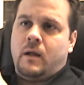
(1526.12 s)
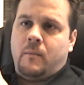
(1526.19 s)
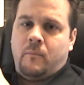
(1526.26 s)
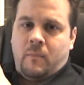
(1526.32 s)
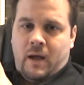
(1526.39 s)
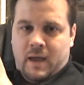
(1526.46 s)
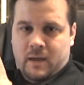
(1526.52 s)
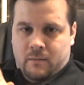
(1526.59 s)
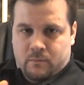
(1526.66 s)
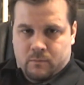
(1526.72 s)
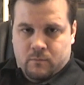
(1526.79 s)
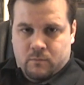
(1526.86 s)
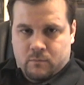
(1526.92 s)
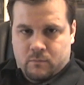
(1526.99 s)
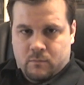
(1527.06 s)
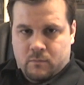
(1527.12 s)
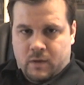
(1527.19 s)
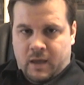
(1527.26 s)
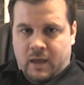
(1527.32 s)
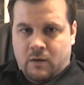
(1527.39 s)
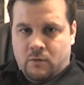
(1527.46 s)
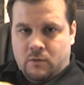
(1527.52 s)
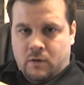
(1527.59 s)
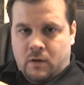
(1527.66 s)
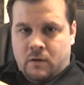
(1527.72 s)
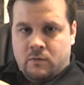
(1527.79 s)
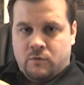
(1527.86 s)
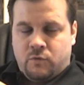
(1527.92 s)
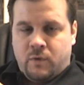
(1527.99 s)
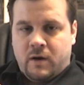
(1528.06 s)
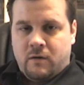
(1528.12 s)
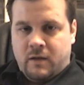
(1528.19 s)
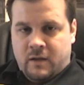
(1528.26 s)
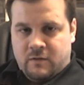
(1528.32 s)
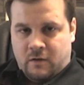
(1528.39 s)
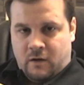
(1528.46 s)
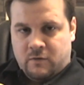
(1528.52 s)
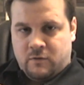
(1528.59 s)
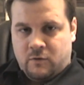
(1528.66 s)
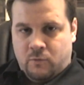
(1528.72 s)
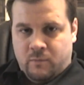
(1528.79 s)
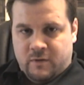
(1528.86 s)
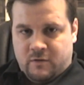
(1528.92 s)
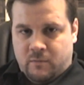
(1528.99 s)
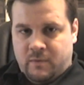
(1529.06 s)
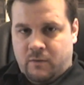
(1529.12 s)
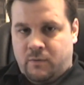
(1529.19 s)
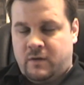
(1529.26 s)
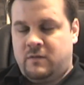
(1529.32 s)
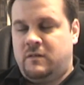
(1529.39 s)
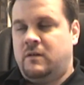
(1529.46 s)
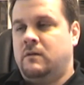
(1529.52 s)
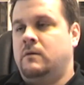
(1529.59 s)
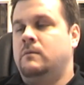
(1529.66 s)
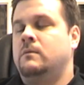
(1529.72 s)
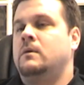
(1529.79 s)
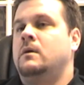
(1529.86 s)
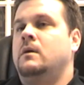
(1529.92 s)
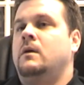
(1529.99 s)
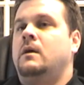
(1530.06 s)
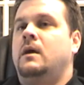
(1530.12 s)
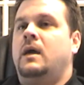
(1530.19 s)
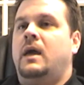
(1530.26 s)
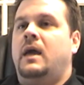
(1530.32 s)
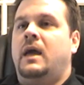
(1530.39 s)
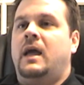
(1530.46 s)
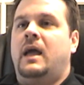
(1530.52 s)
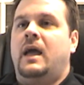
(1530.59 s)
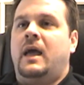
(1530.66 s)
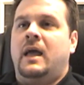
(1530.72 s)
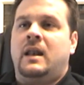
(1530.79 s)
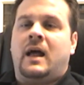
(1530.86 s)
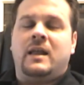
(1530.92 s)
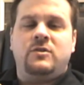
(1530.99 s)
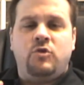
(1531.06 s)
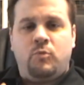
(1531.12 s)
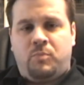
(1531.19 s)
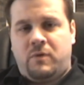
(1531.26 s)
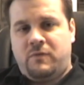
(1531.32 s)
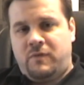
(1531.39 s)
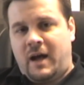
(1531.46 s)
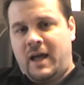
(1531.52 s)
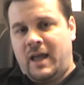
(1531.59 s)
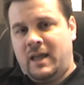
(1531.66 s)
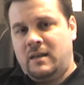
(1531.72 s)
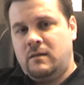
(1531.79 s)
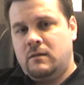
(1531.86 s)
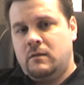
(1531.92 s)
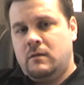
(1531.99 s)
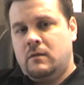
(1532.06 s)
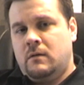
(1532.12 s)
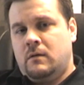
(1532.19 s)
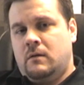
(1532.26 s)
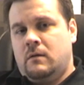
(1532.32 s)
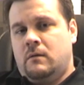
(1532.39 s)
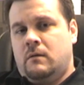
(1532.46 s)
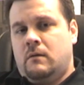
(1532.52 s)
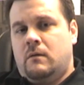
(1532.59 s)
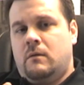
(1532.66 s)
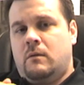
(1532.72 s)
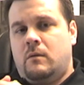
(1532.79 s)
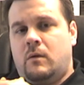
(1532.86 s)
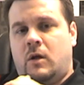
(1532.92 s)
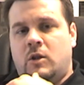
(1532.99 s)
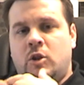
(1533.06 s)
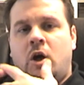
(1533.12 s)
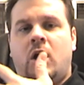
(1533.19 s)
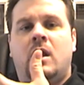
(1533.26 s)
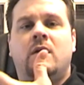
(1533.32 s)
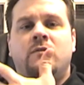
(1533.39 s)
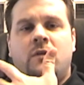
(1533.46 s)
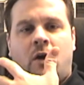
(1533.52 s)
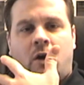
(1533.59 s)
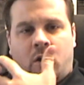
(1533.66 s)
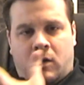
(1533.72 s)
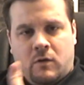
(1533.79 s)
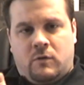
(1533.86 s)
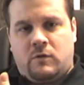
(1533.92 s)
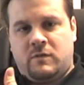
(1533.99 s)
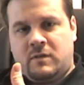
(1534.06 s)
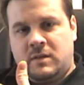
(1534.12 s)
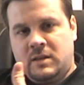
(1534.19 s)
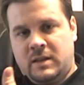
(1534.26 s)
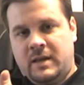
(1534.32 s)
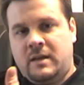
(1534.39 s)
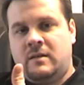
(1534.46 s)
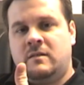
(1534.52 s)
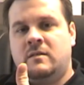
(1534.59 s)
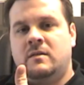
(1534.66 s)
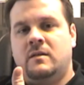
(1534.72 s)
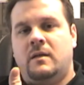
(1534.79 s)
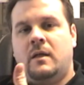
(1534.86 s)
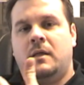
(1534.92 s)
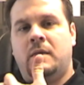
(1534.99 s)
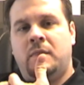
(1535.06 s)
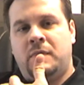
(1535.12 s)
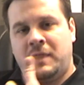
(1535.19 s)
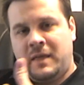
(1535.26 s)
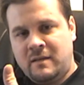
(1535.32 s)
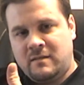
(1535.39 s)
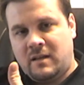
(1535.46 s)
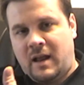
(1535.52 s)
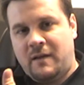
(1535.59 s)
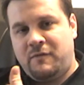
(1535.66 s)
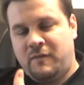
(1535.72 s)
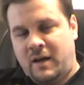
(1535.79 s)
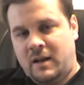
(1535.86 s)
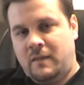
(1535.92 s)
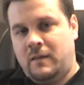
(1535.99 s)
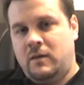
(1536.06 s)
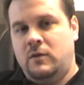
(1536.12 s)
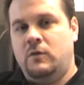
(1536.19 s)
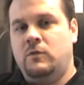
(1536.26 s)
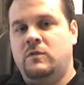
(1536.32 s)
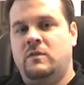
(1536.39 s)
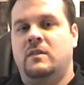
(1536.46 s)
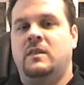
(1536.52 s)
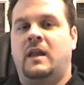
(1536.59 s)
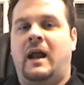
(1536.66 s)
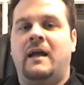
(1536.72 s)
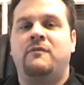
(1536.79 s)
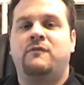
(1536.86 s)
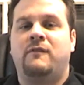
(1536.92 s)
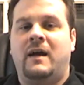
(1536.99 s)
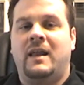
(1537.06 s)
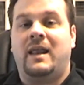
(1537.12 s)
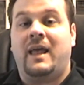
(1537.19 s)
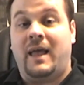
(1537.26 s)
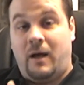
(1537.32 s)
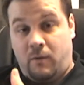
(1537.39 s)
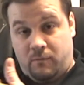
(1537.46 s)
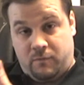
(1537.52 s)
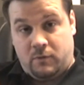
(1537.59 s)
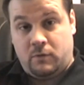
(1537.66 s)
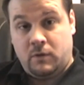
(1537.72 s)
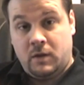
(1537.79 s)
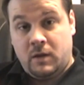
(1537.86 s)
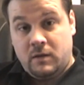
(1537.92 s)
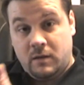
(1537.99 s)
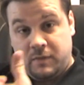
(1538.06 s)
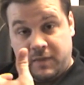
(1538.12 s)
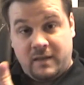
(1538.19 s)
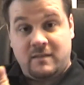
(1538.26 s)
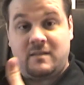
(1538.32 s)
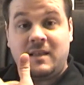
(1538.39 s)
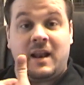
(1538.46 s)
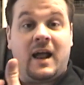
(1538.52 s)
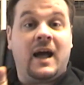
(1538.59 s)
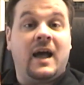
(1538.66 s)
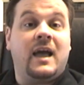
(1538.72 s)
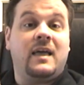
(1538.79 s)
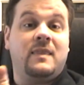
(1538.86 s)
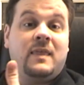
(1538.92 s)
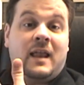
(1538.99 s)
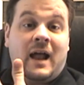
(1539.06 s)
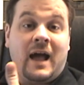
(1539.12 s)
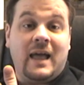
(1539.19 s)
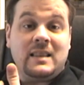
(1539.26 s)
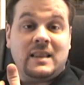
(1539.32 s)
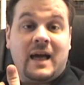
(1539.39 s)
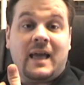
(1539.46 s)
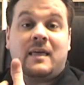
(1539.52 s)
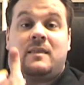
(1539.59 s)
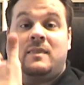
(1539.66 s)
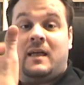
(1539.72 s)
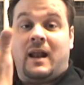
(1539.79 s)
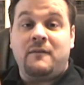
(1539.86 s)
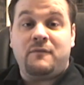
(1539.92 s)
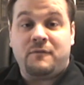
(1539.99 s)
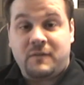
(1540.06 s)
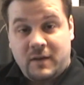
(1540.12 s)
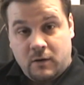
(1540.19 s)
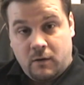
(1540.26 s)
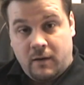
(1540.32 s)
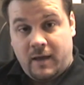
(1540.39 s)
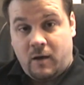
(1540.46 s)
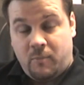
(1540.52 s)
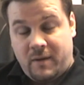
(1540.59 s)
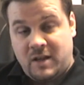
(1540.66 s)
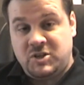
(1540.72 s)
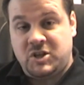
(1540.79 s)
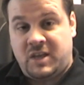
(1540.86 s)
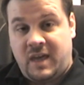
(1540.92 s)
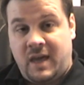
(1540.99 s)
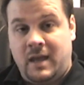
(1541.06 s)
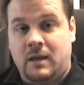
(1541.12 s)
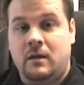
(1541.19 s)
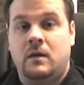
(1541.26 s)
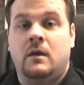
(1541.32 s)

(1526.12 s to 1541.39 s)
My handle on Twitter is also MrBit10, and I do provide a lot of articles and links, things that I find in the news that I find helpful to things that I like, that I feel help educate